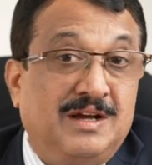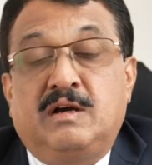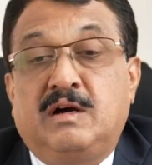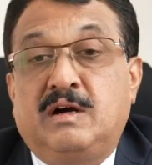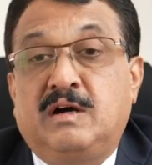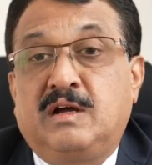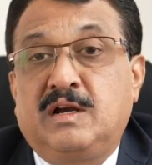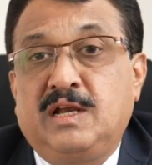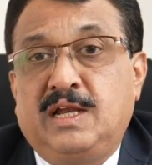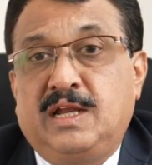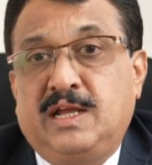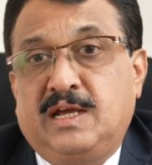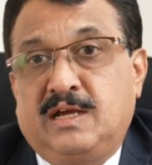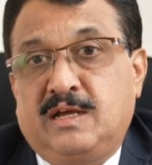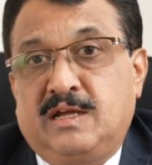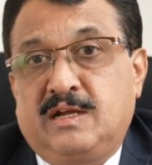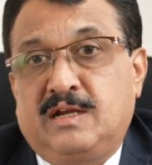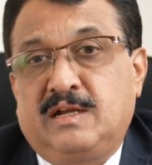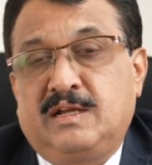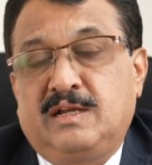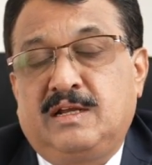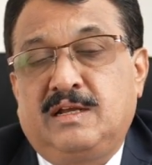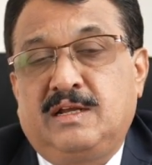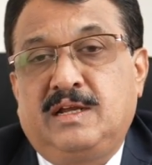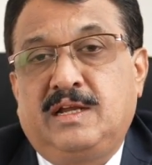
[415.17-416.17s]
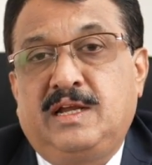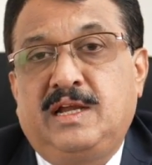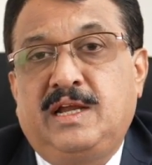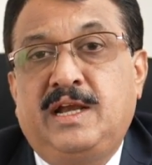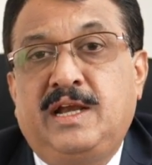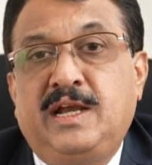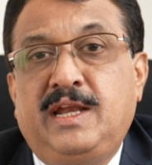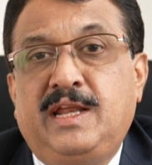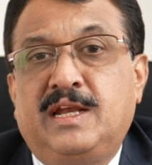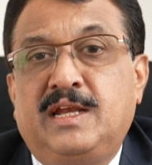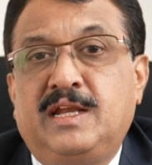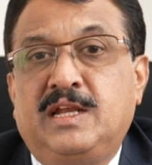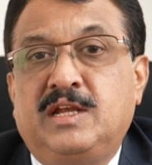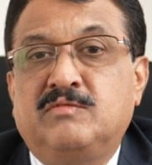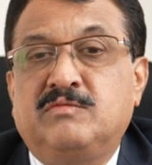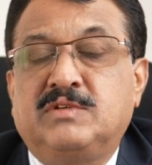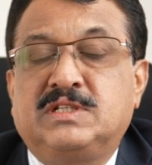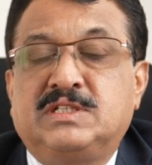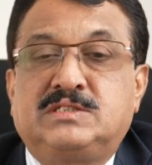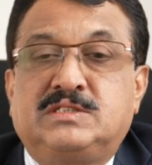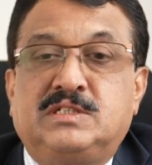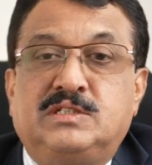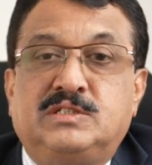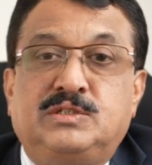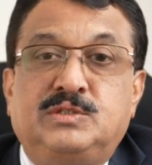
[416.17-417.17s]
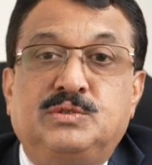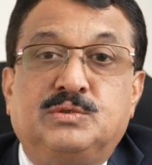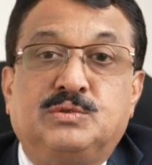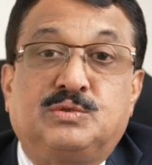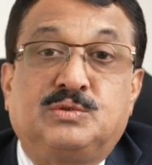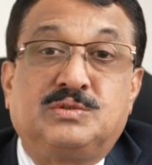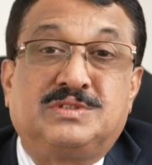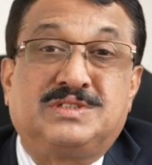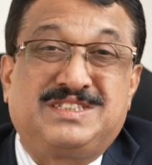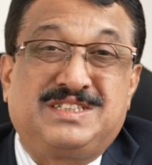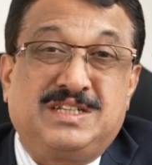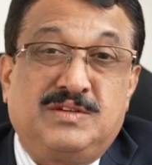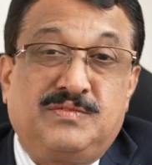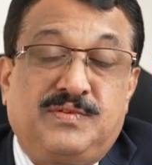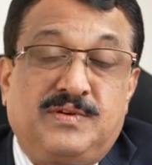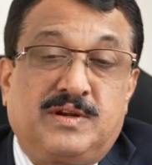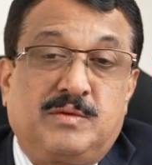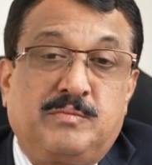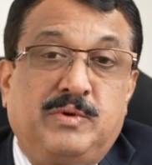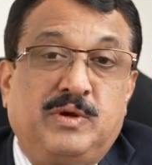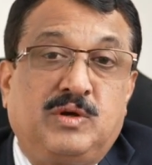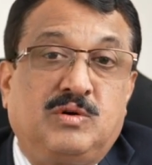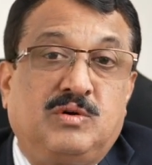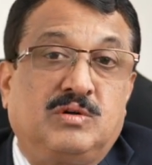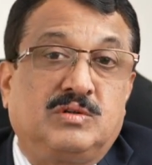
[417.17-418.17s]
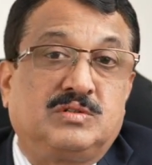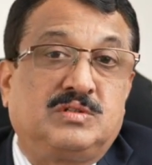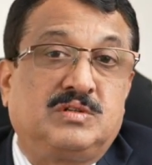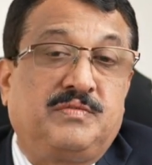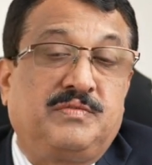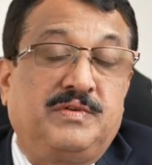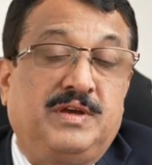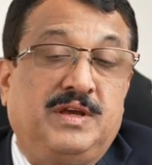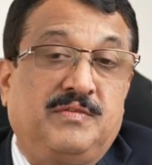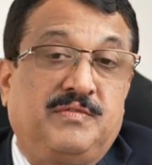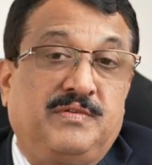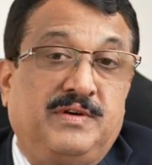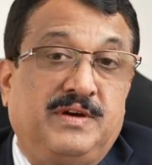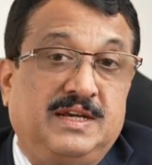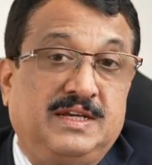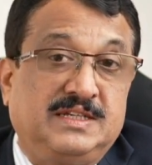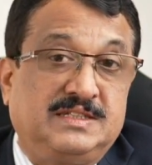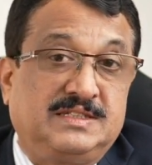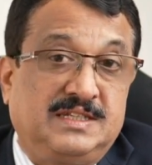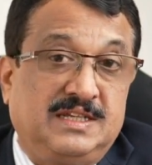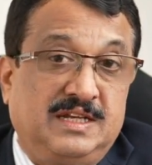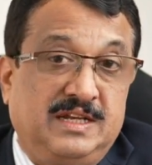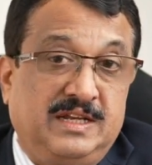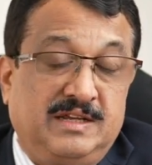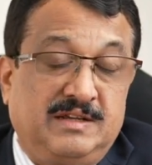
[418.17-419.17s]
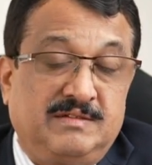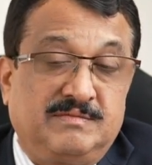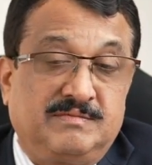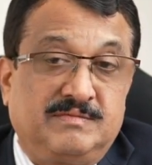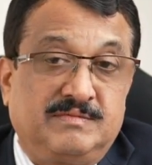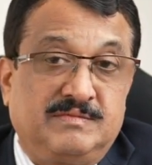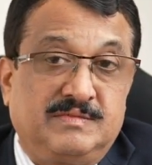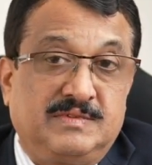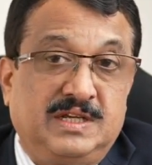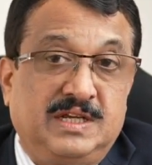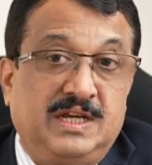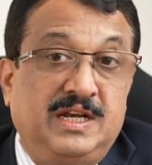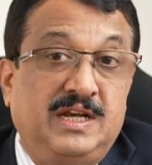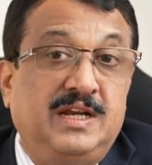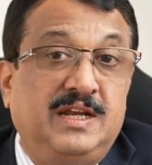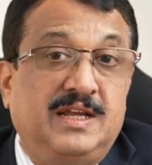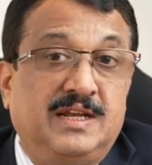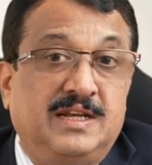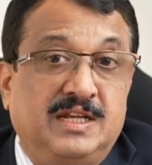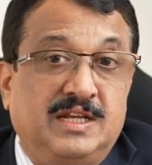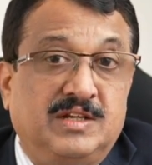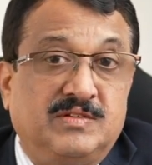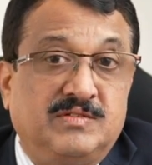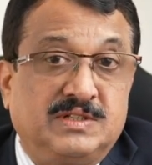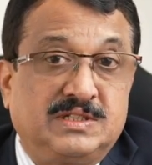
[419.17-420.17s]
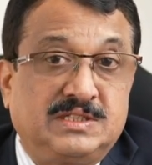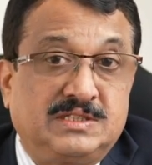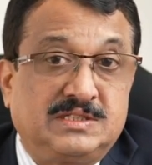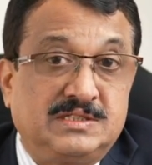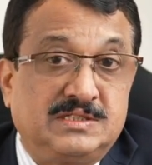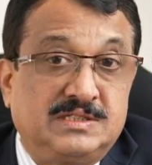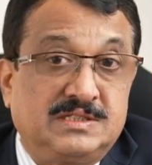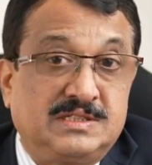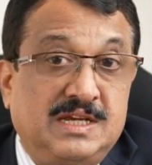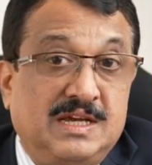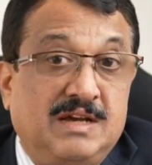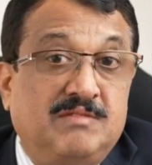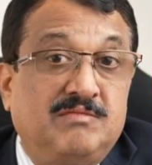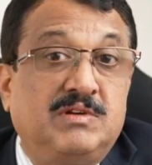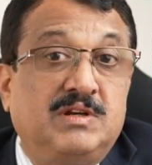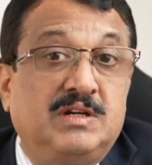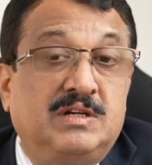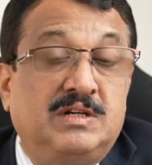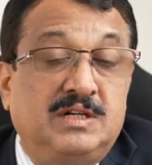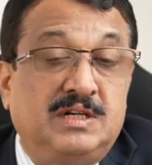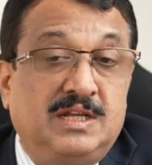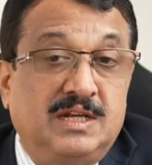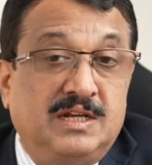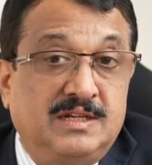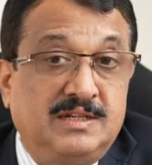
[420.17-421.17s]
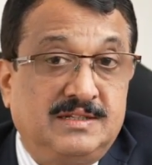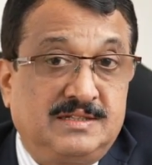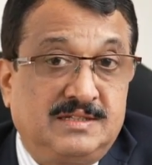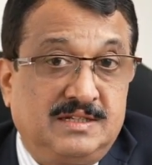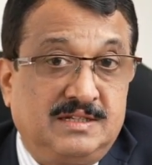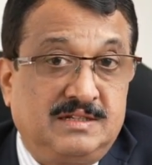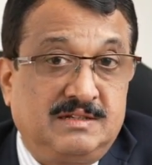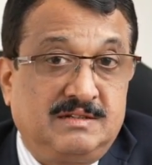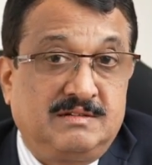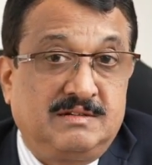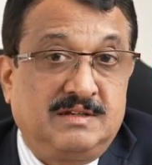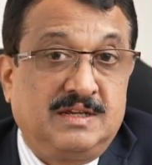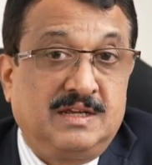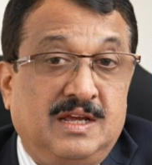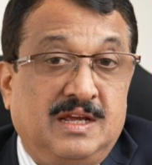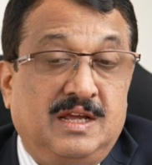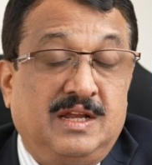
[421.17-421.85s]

Earlier, Indian investors used to suffer because of FII selling. Indian investors have learnt a lesson.